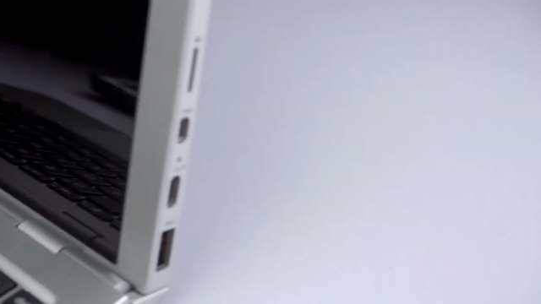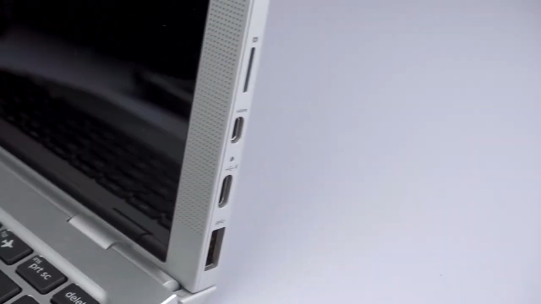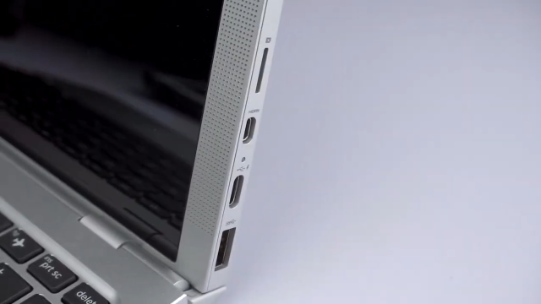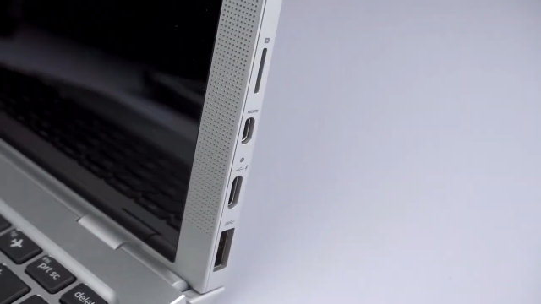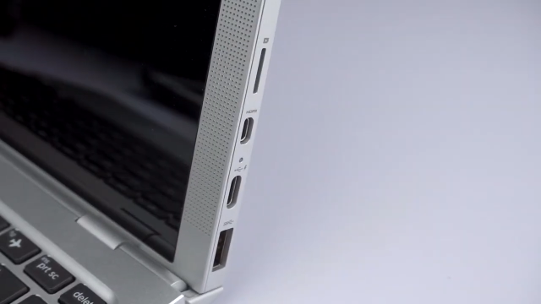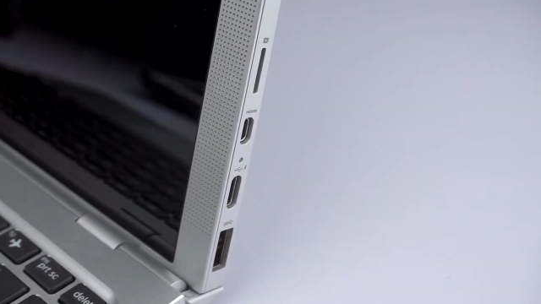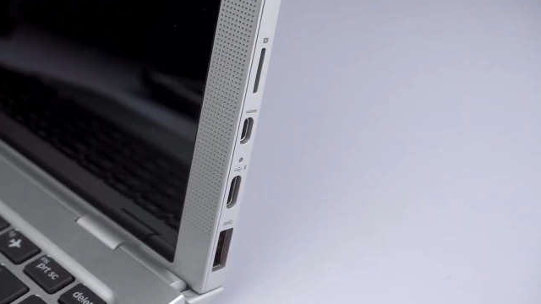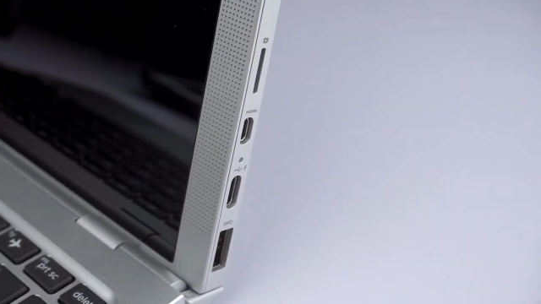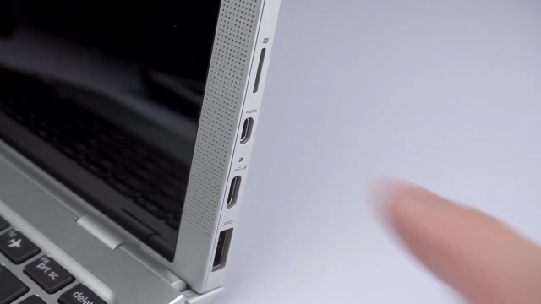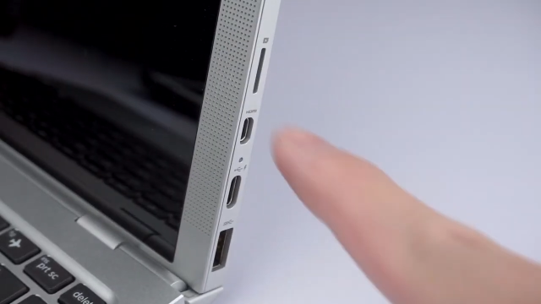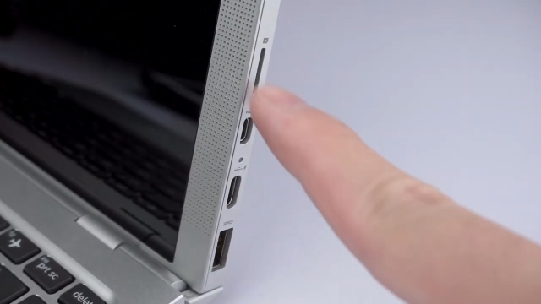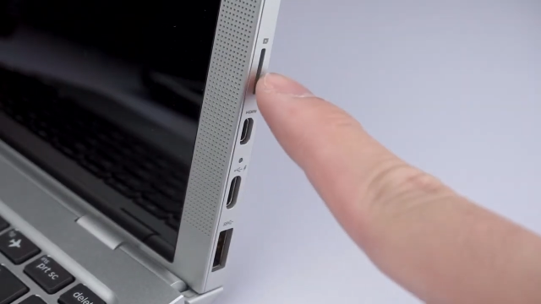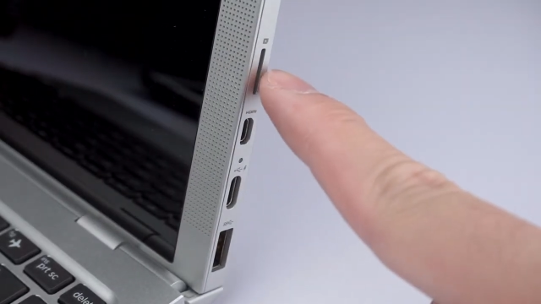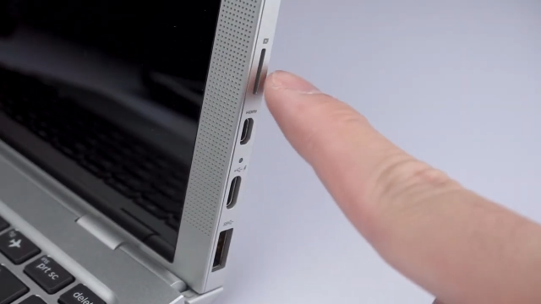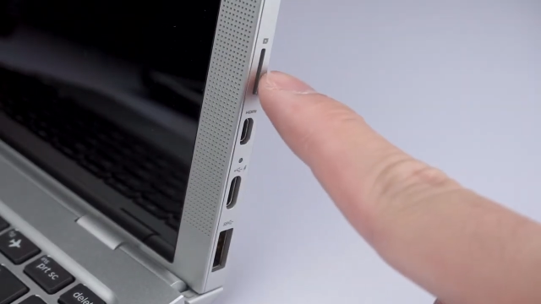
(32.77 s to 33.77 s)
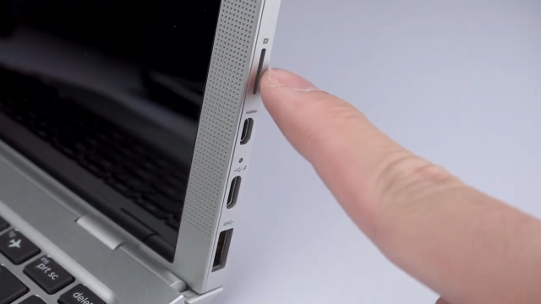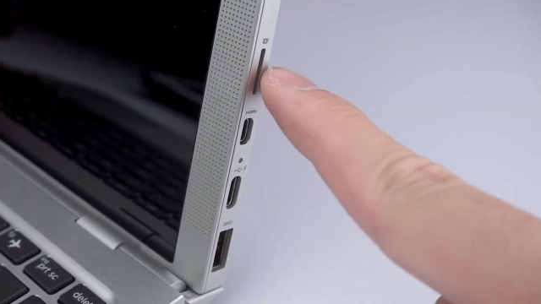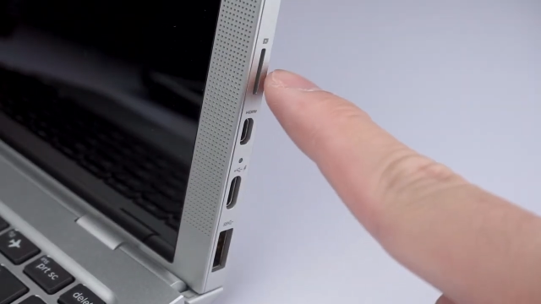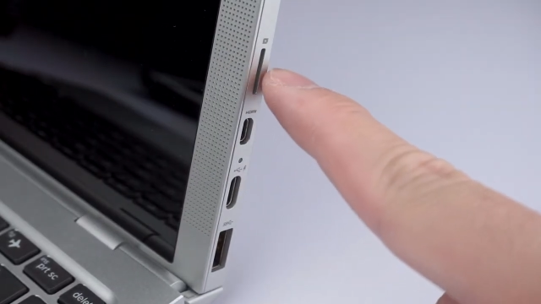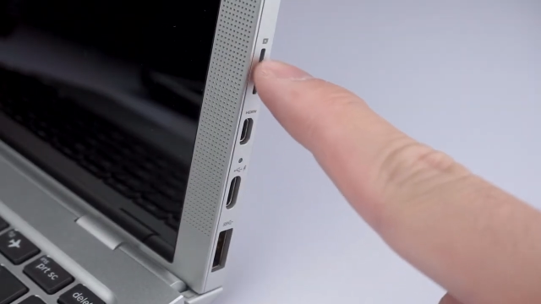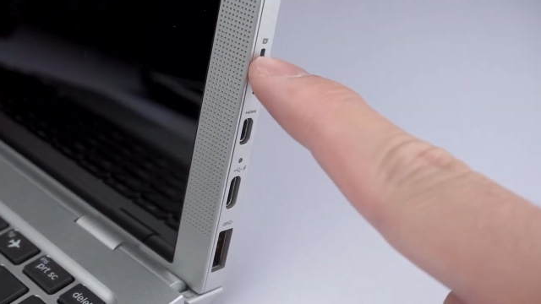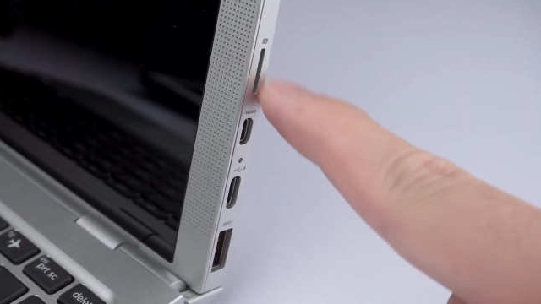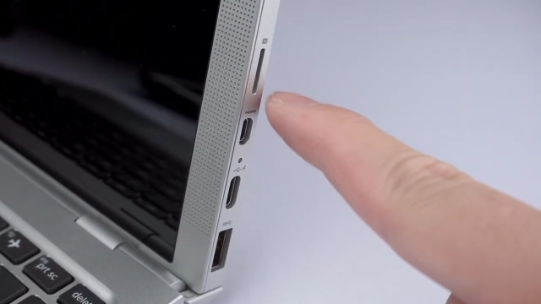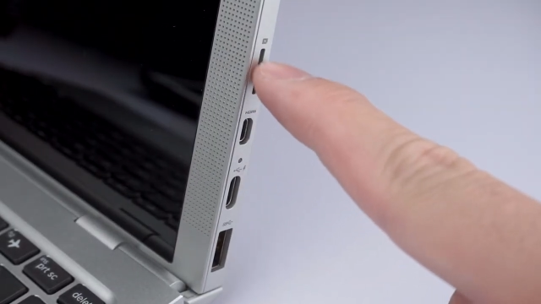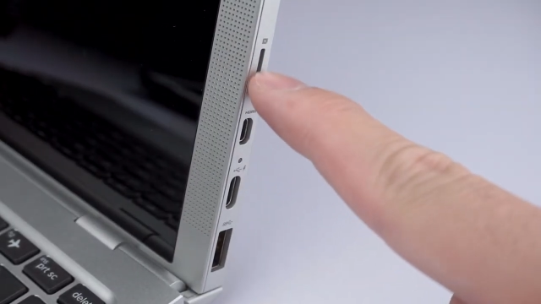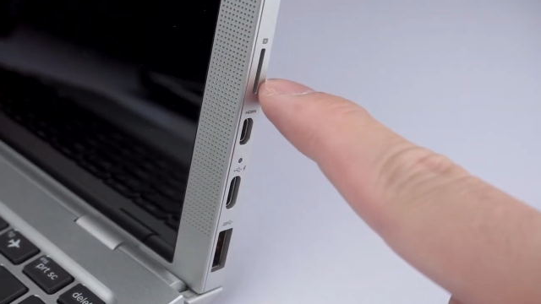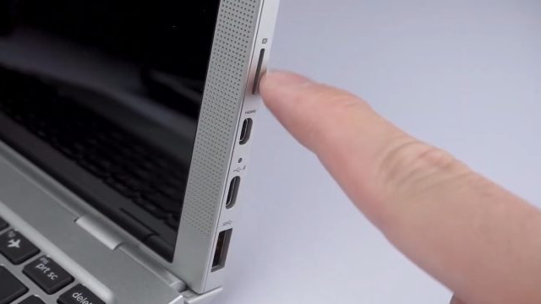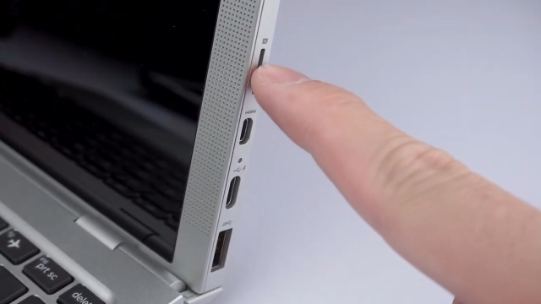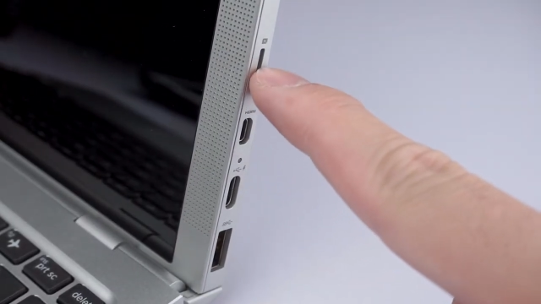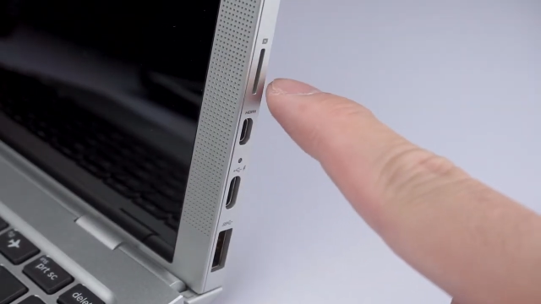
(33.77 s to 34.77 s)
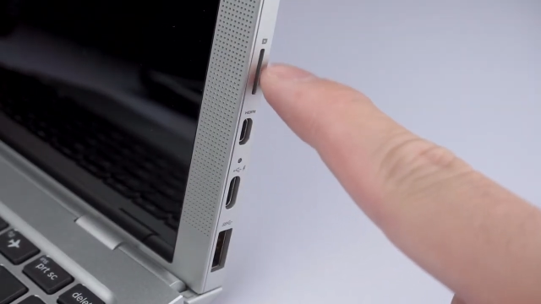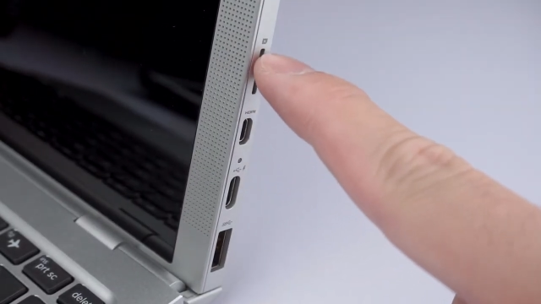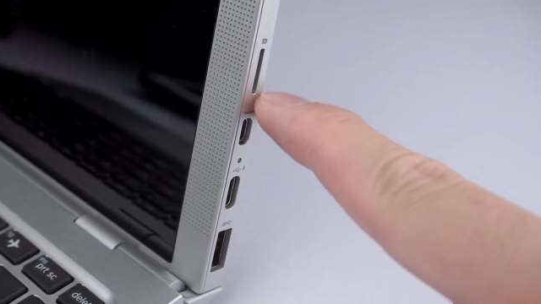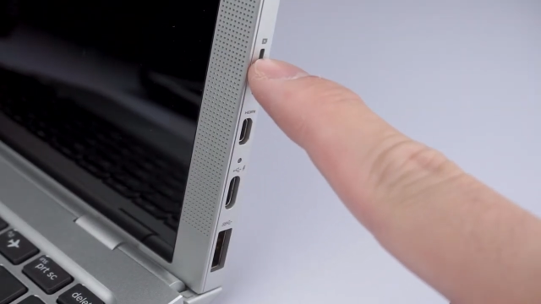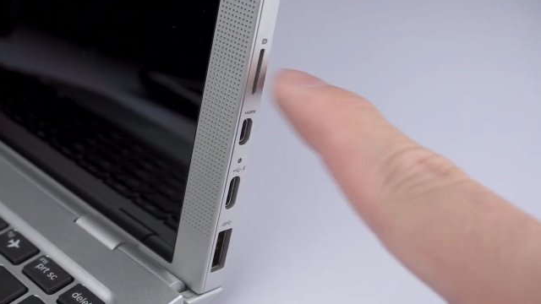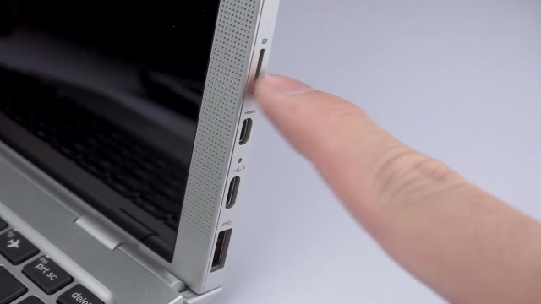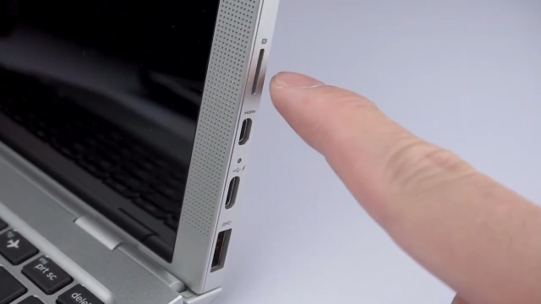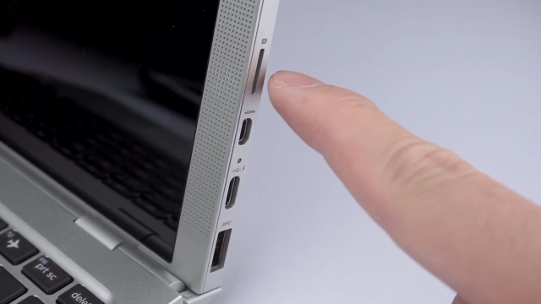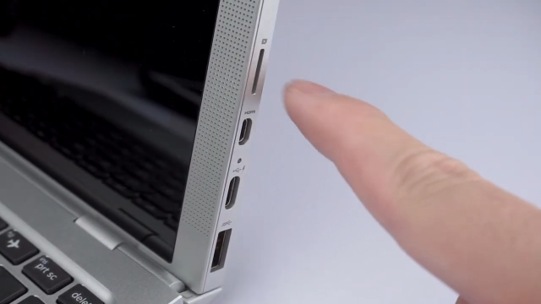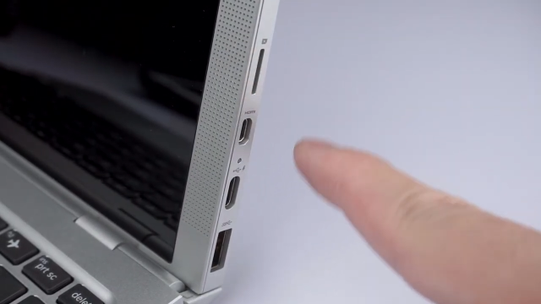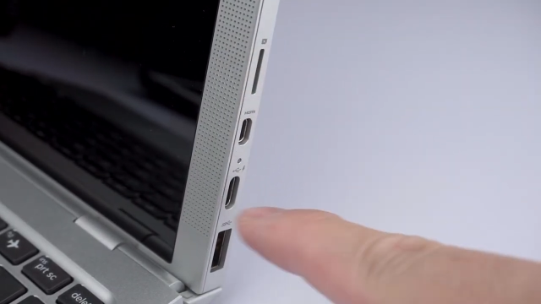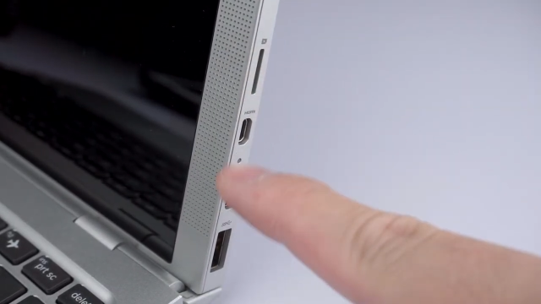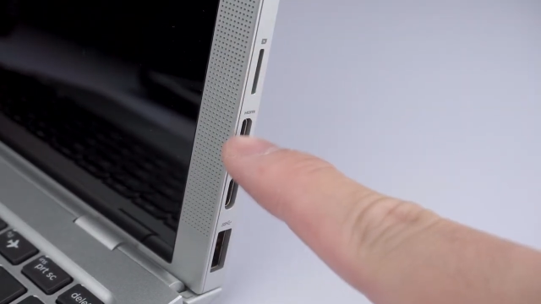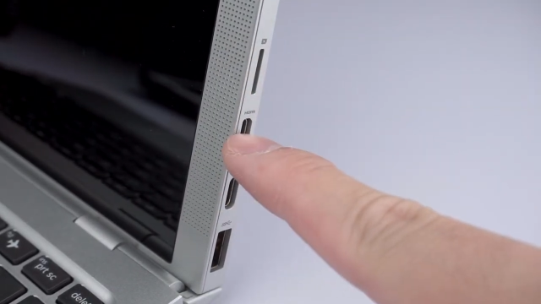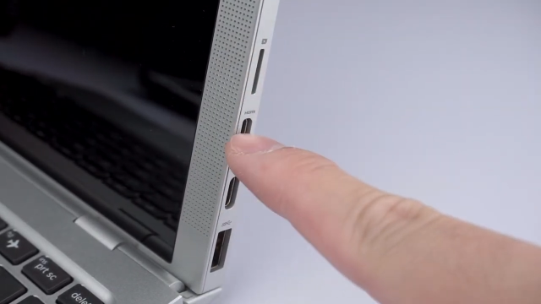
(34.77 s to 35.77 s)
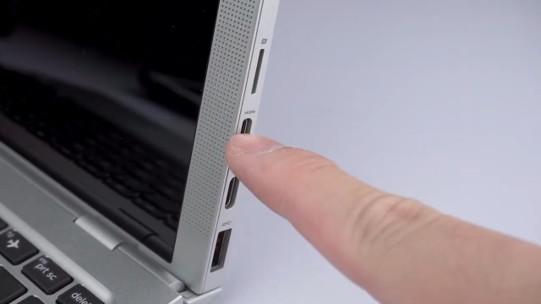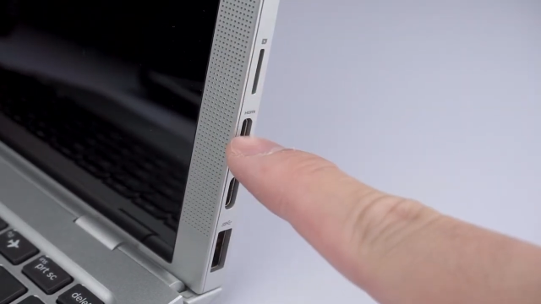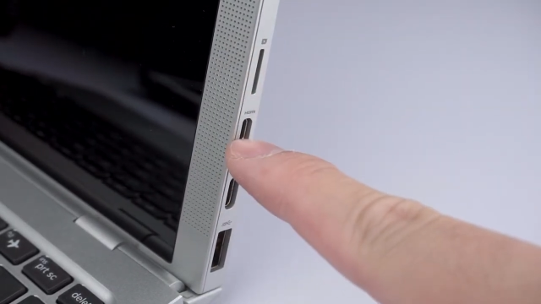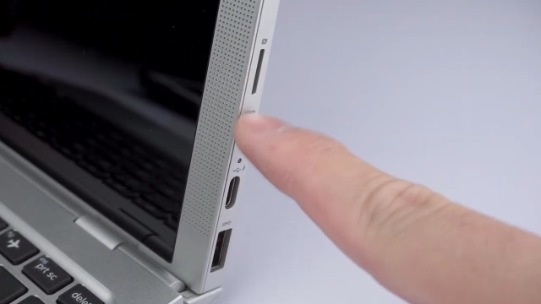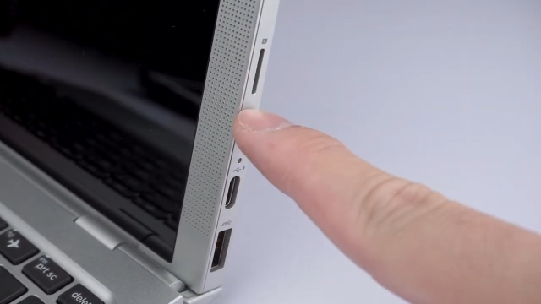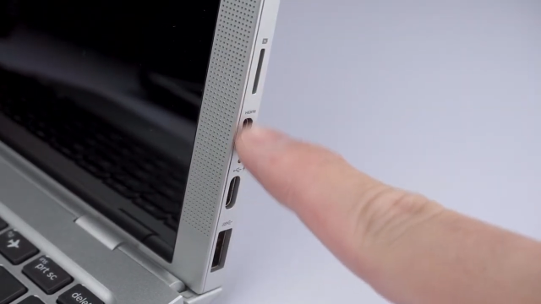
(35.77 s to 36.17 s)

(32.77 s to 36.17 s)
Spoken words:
(no speaker visible)